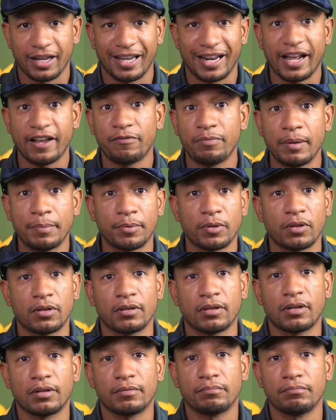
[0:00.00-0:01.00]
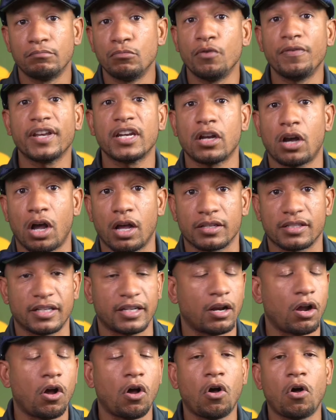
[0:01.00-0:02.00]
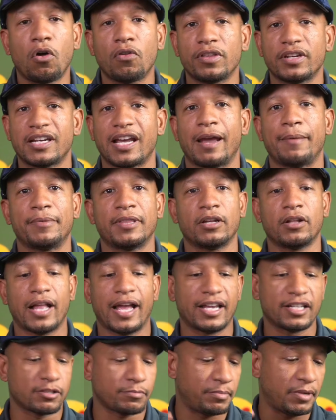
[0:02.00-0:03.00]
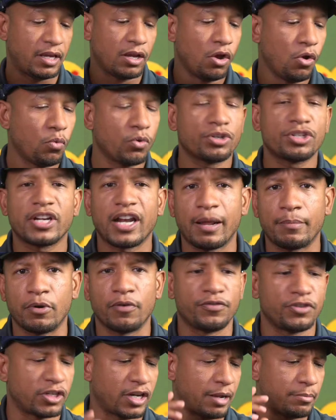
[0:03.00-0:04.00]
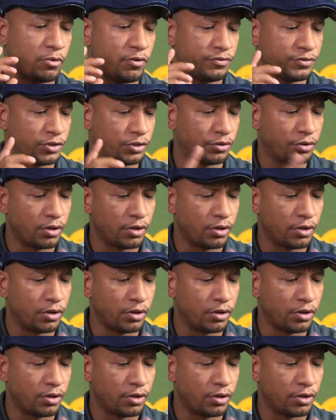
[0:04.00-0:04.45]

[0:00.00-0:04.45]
And I have people moving to Austin all the time and they'll ask me, where should I move? Should I move to